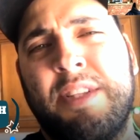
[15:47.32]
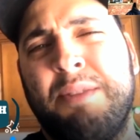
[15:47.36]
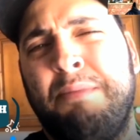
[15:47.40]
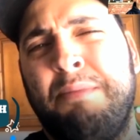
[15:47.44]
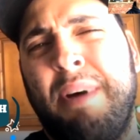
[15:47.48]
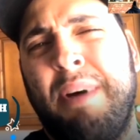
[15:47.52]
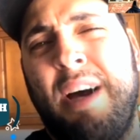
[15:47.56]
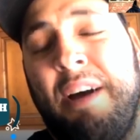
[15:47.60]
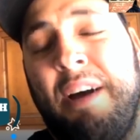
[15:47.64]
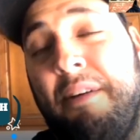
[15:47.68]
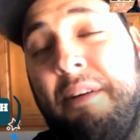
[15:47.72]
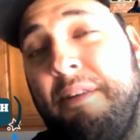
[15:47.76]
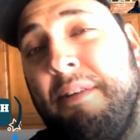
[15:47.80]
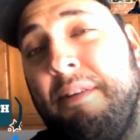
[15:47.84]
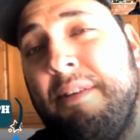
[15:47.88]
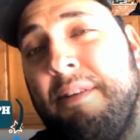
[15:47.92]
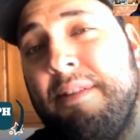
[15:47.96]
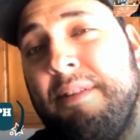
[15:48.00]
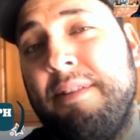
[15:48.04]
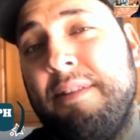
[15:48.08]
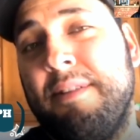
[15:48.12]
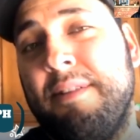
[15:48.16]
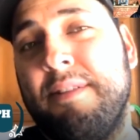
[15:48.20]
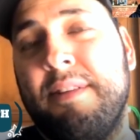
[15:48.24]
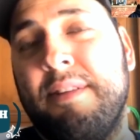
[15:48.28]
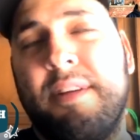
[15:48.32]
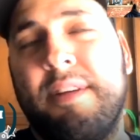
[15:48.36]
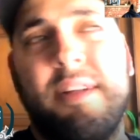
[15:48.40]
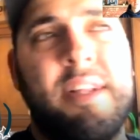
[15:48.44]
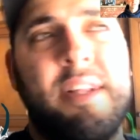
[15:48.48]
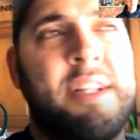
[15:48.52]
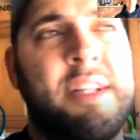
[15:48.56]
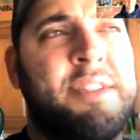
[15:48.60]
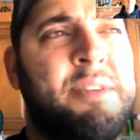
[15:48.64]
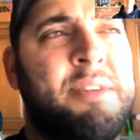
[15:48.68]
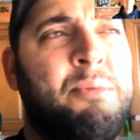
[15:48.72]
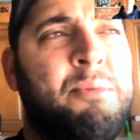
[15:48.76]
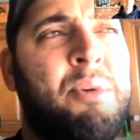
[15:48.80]
That's about,
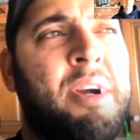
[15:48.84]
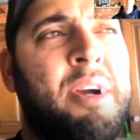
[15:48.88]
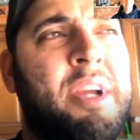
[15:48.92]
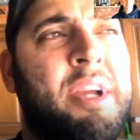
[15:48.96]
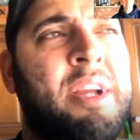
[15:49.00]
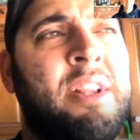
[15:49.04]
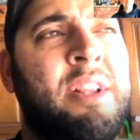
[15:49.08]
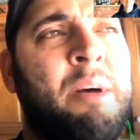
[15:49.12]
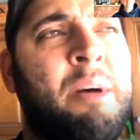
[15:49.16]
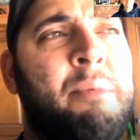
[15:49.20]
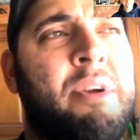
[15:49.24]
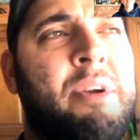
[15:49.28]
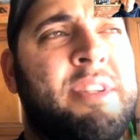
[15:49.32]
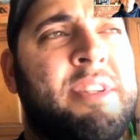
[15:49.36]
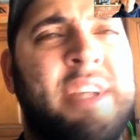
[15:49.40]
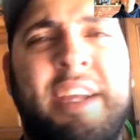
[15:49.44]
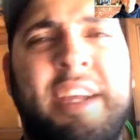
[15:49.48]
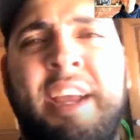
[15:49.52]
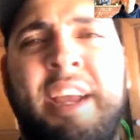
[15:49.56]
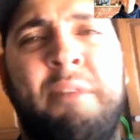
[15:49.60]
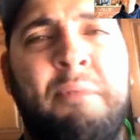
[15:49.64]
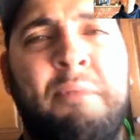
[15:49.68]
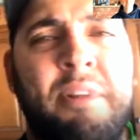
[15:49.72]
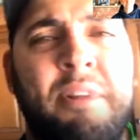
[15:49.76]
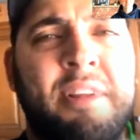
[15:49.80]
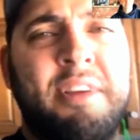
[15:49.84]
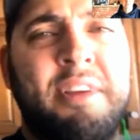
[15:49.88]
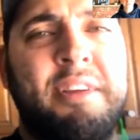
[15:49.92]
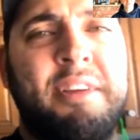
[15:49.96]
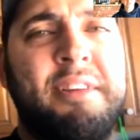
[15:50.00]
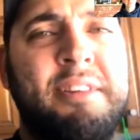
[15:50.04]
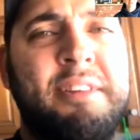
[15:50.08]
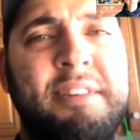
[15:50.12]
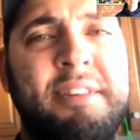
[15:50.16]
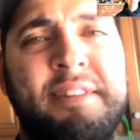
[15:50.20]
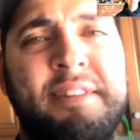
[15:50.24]
let's say 1 kilometers. I can't really.